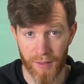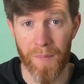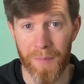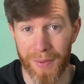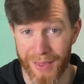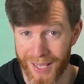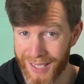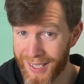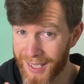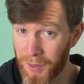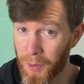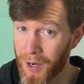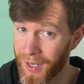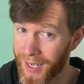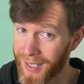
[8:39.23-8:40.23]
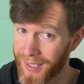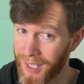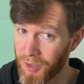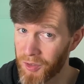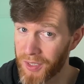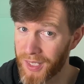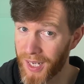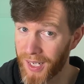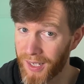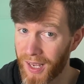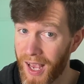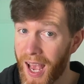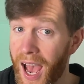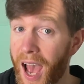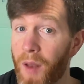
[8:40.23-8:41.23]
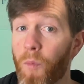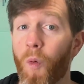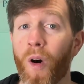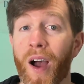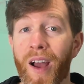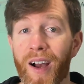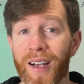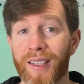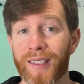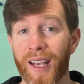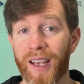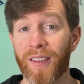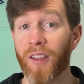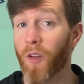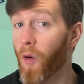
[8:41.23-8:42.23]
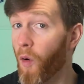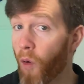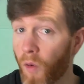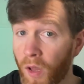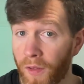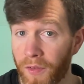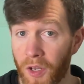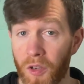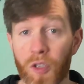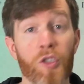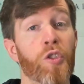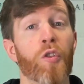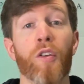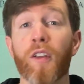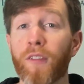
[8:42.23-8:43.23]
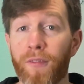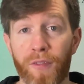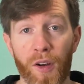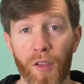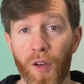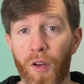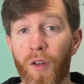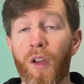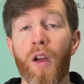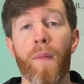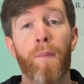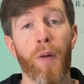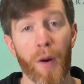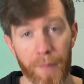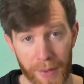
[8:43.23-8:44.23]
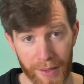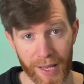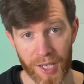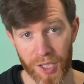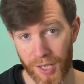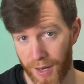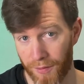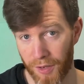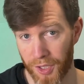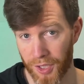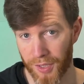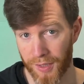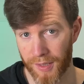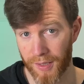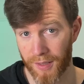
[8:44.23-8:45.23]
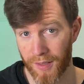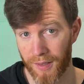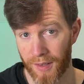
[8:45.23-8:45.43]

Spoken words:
But this is where it gets interesting, and why I say that all of you shouldn't follow population averages.